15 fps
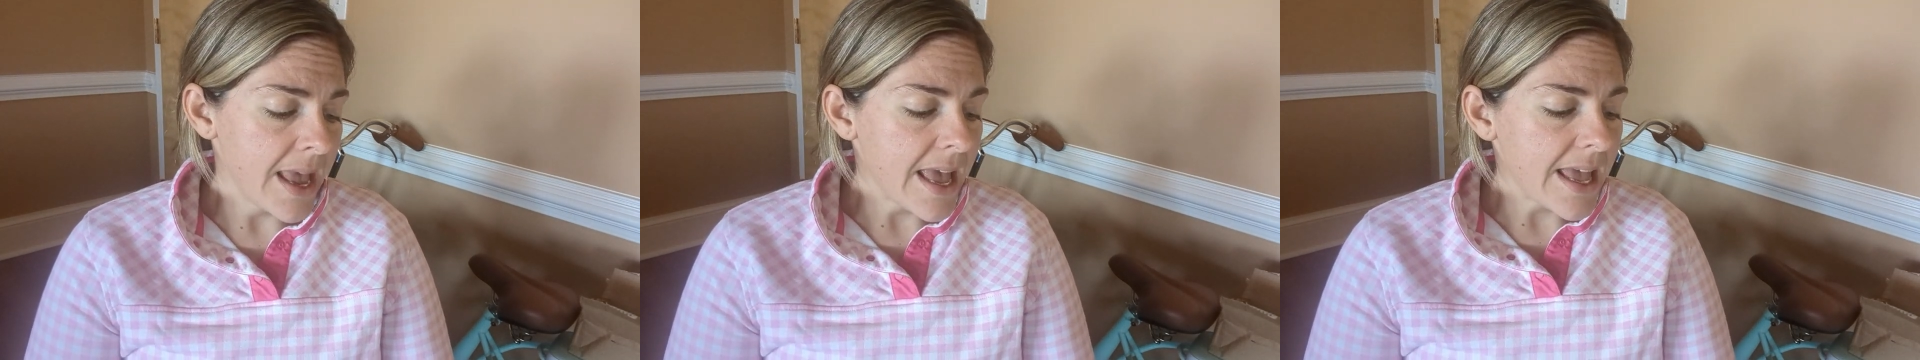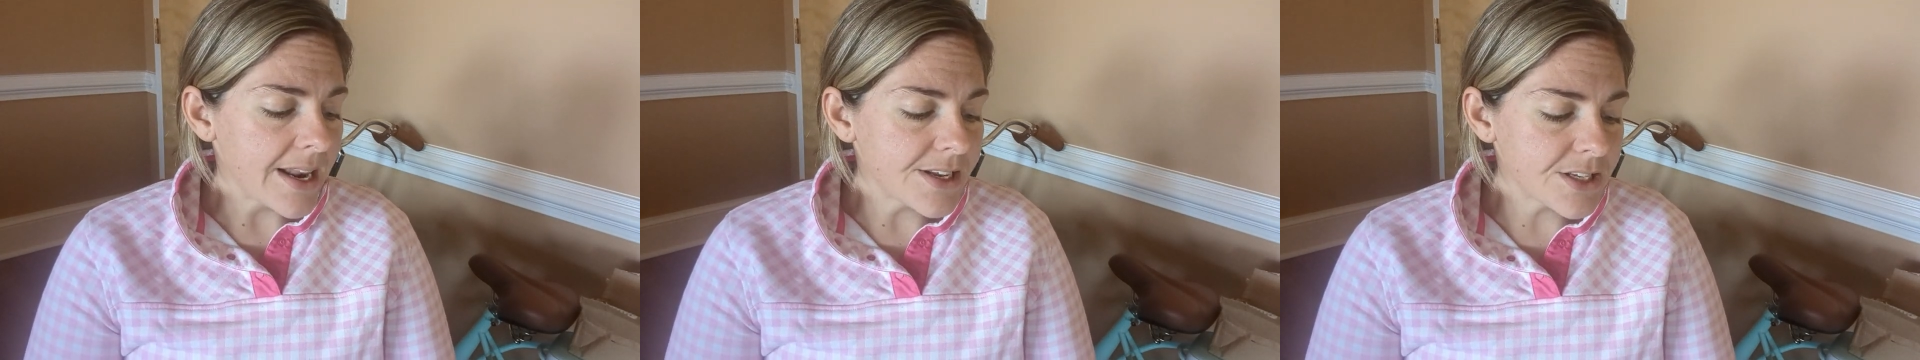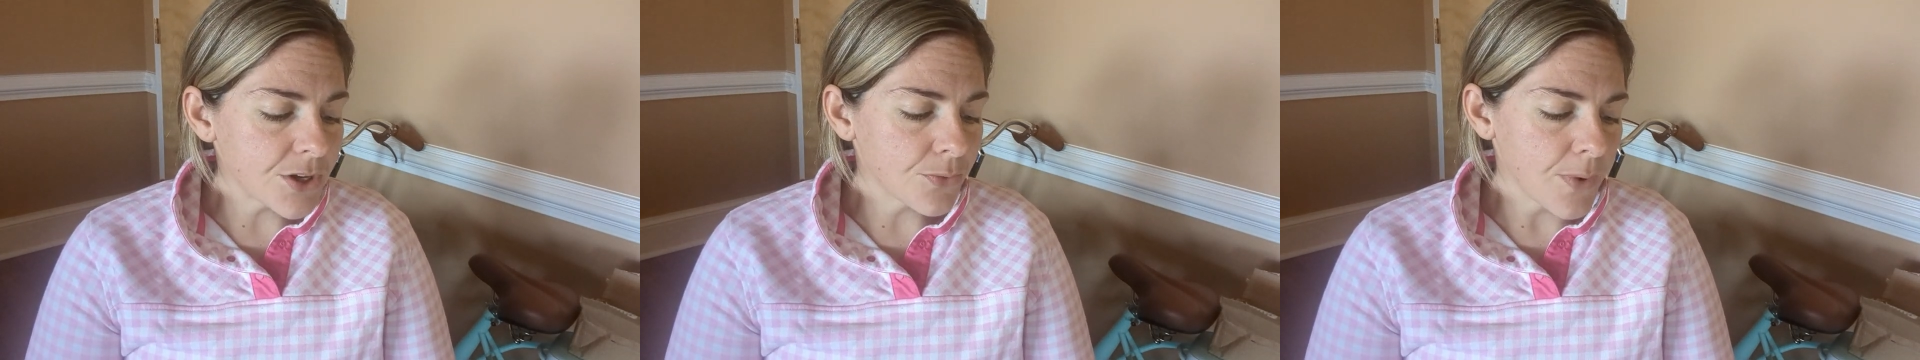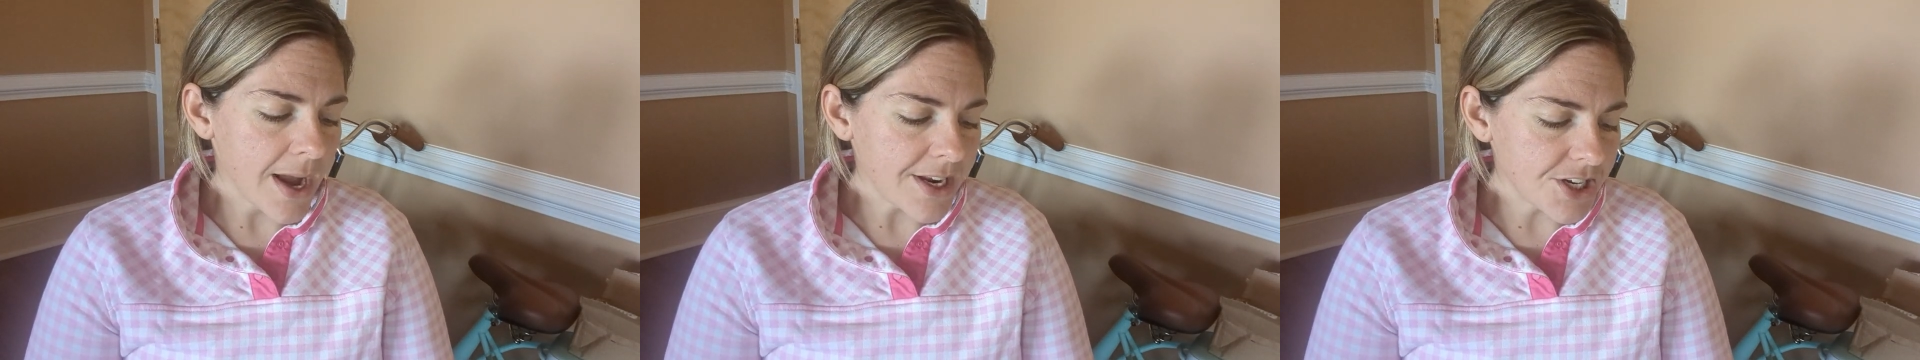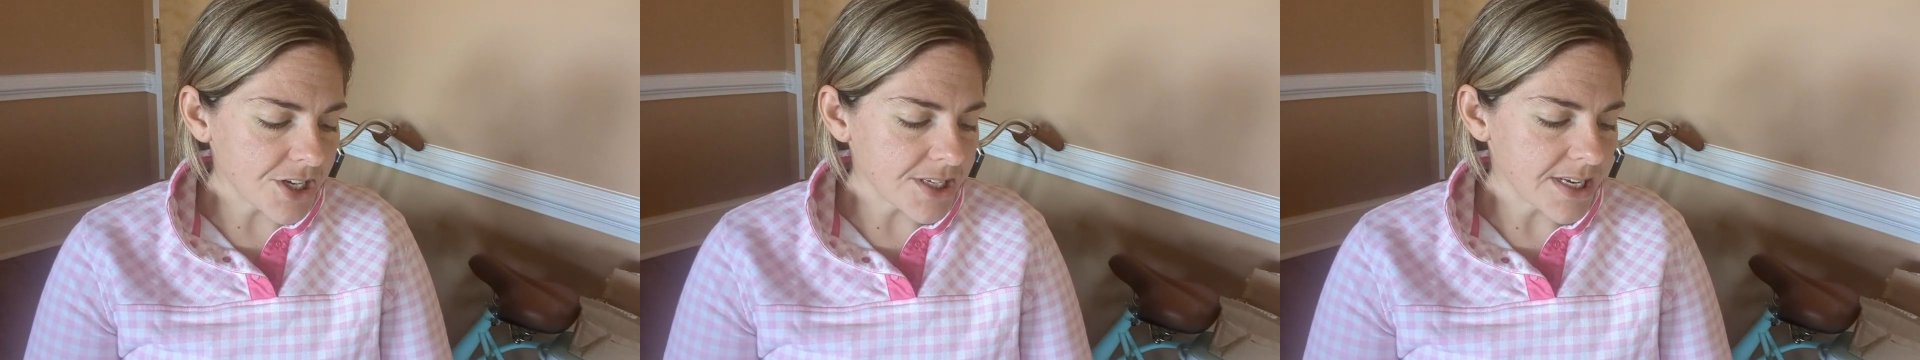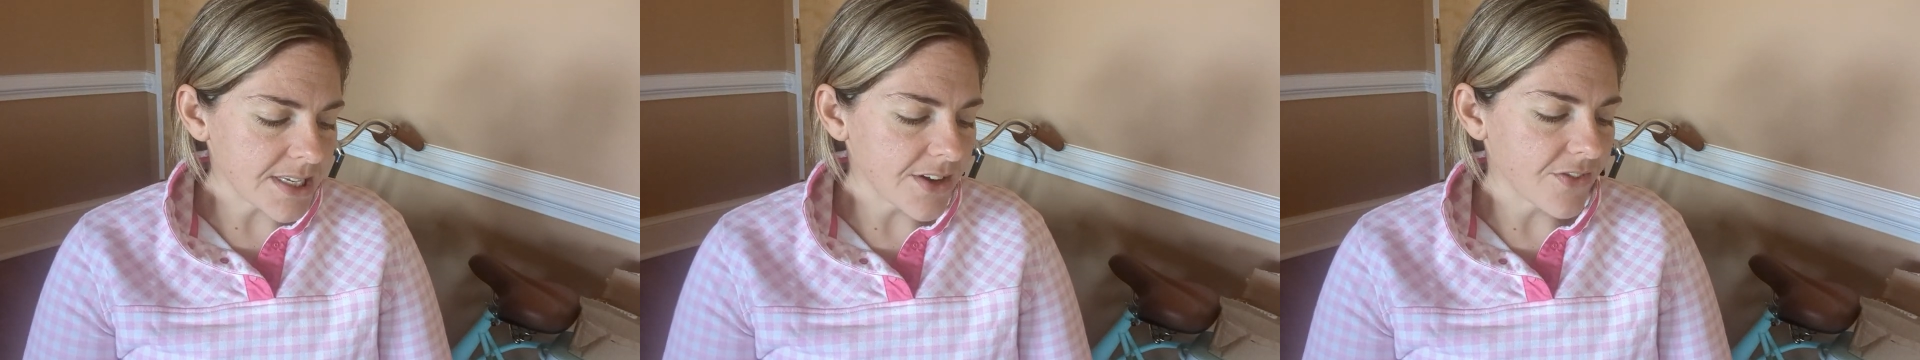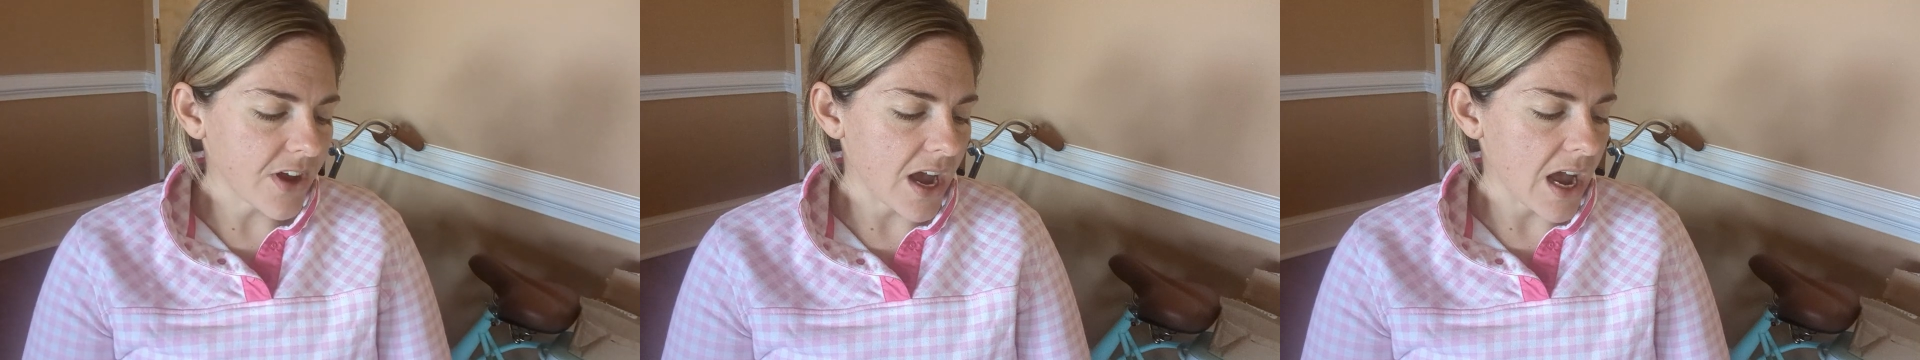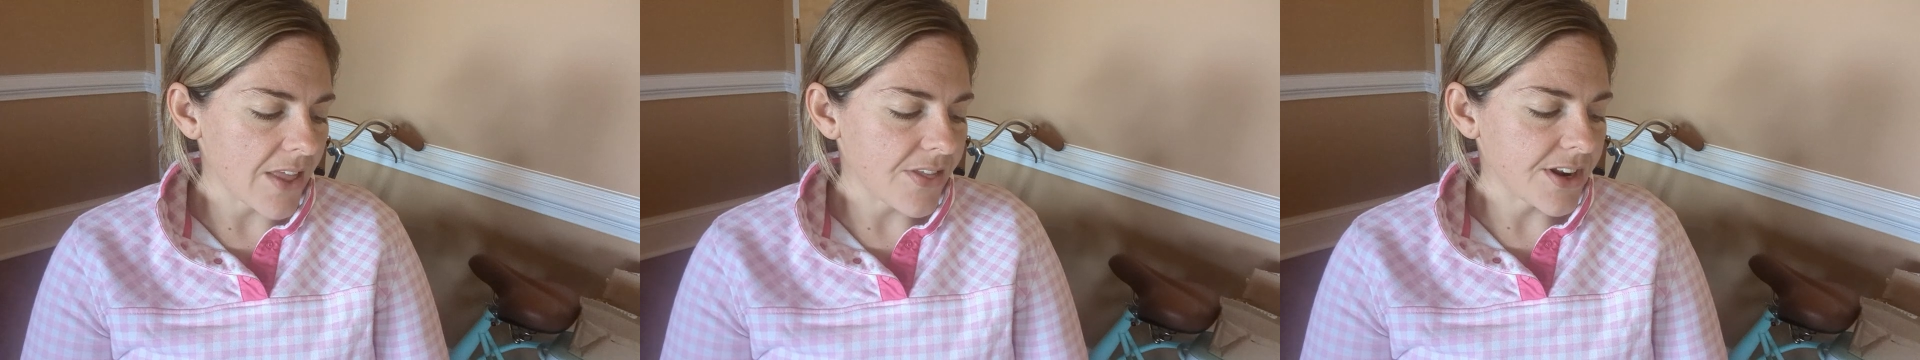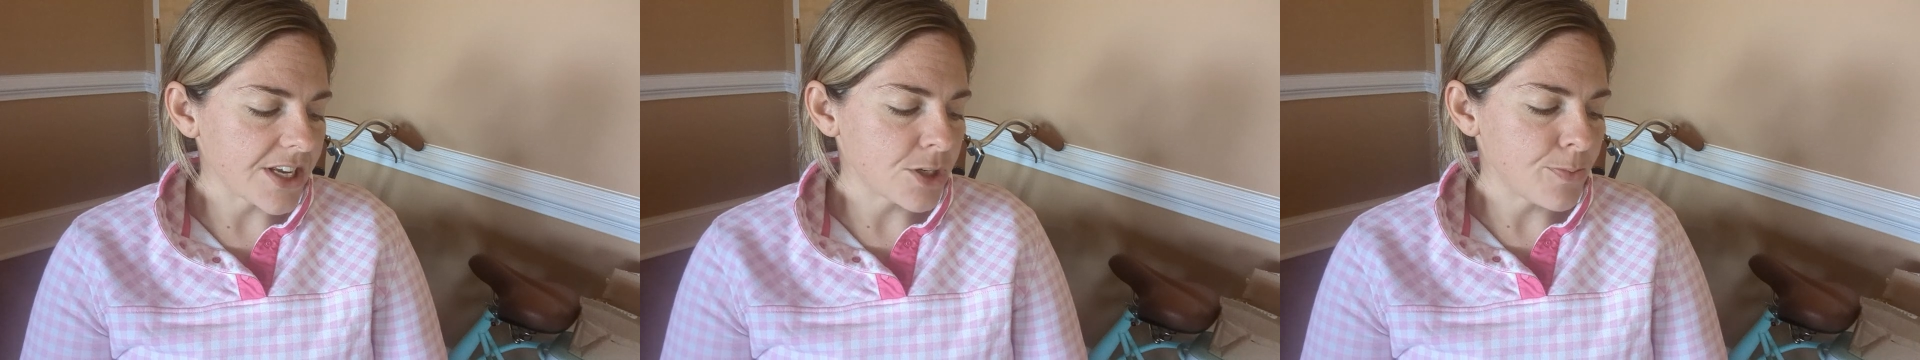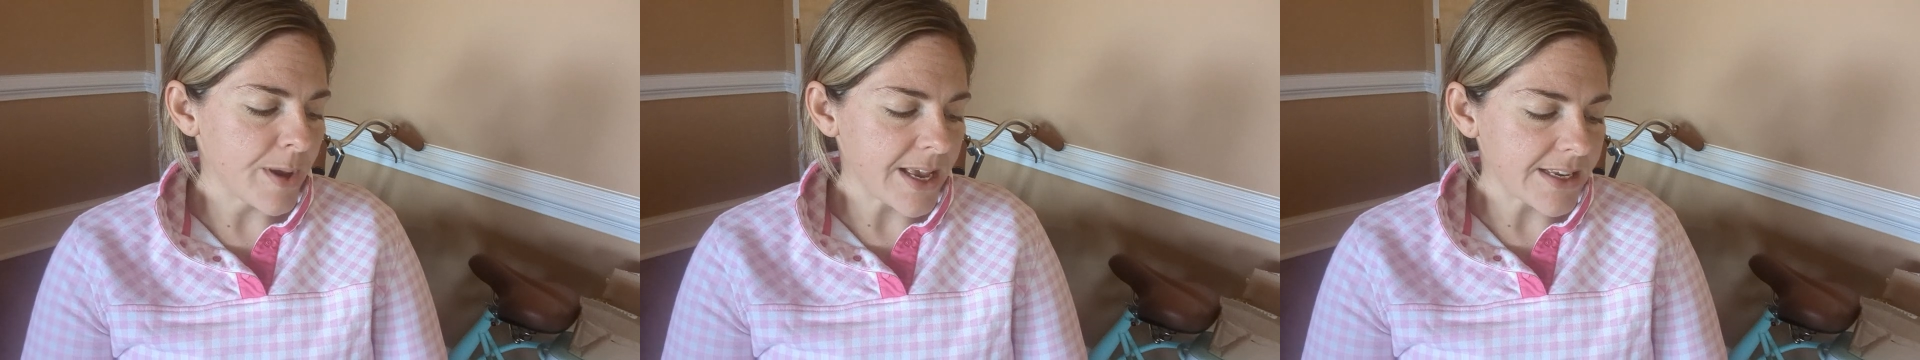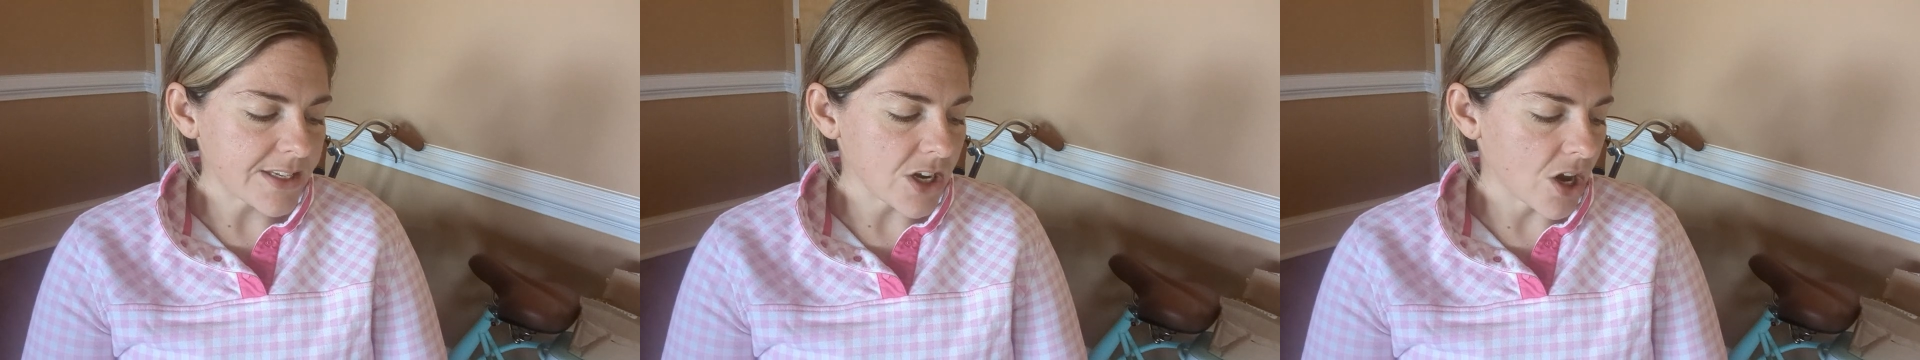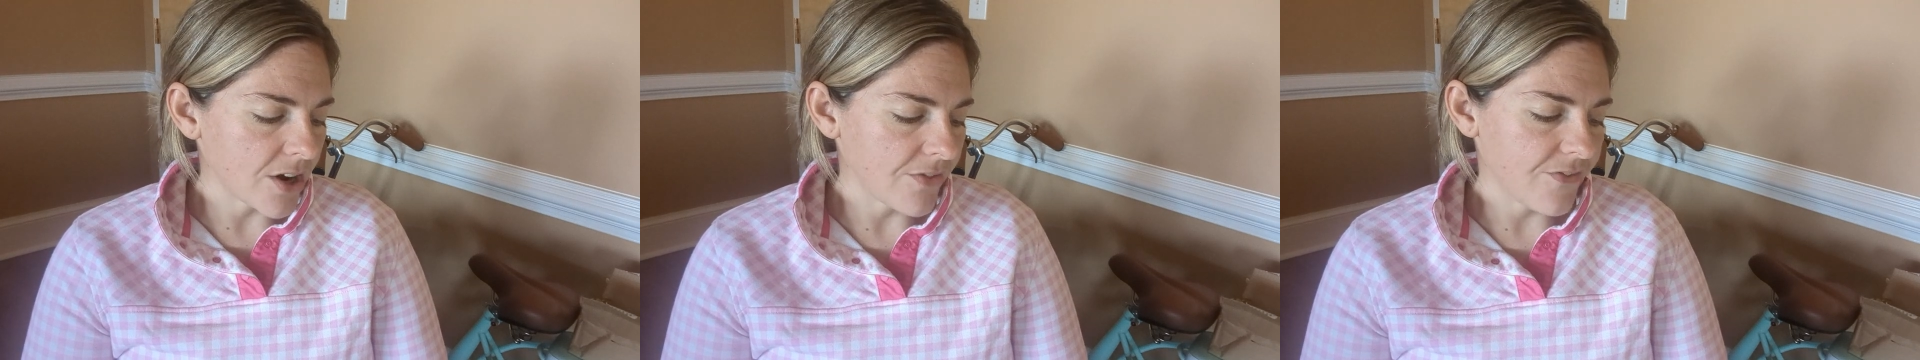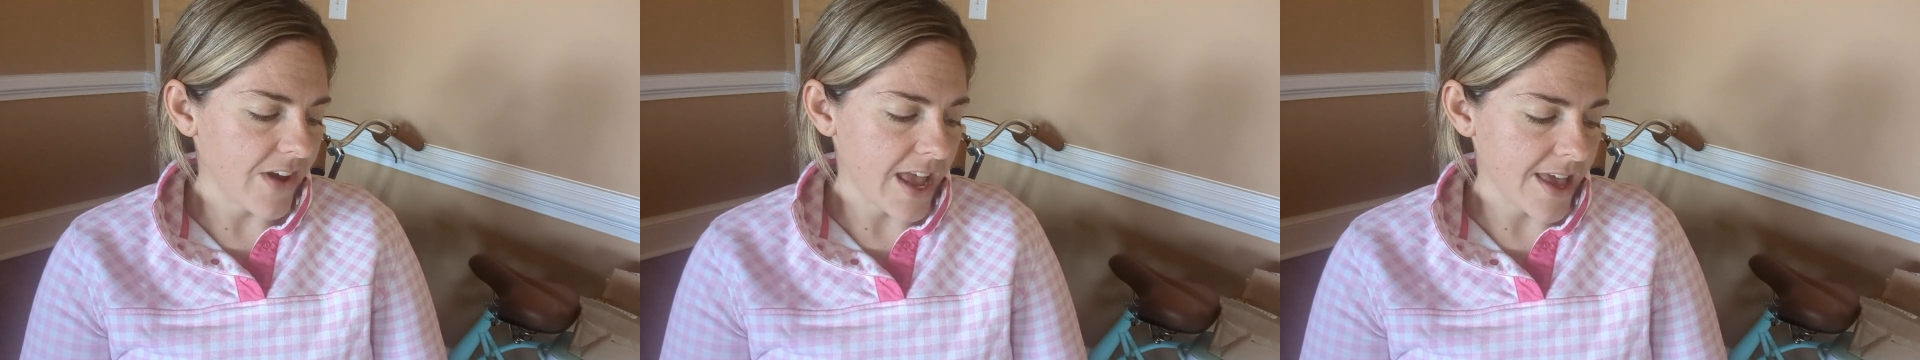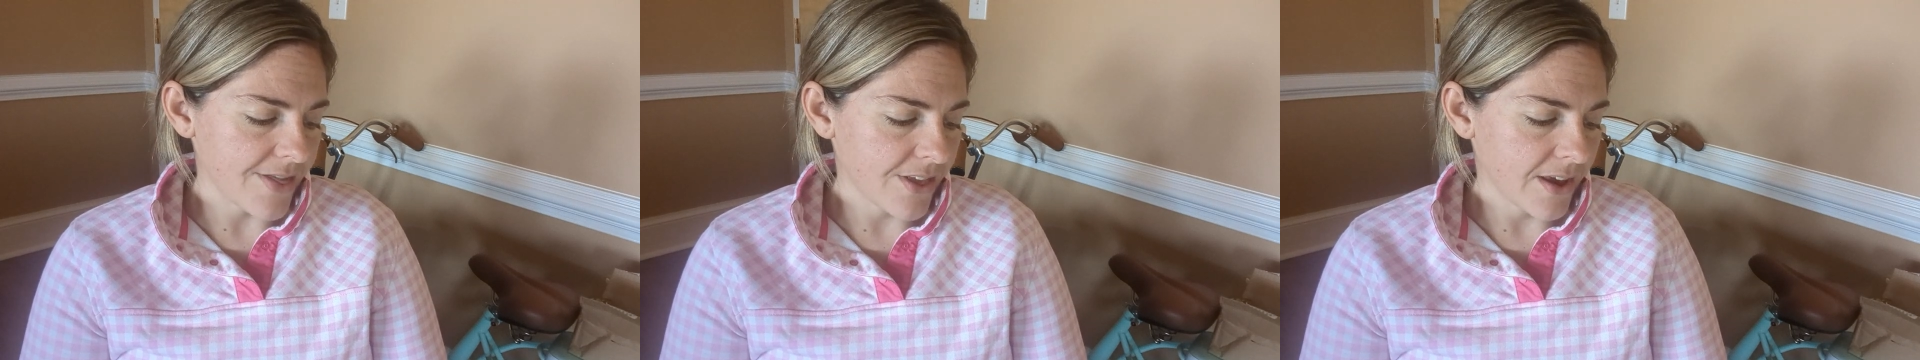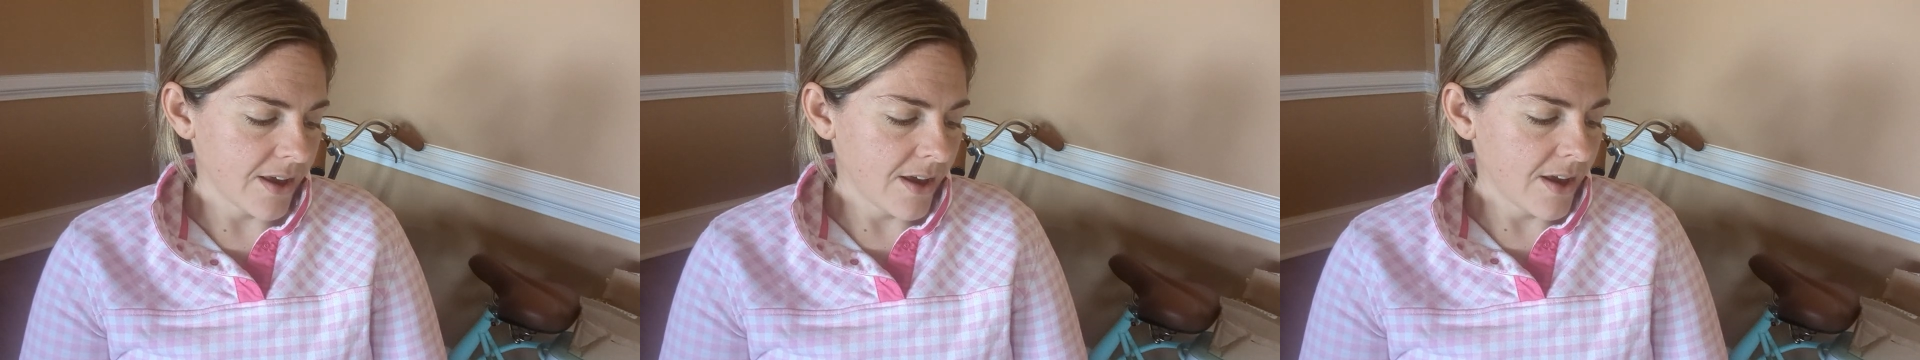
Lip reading: It is the righteousness of God that is based on faith.